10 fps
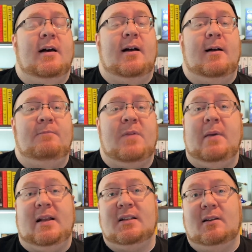That
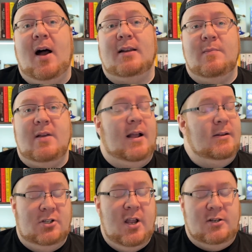means a lot to me.
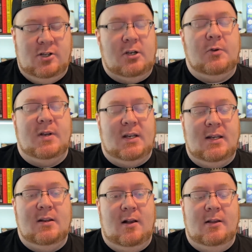It genuinely
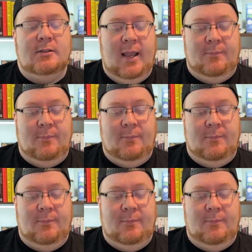does.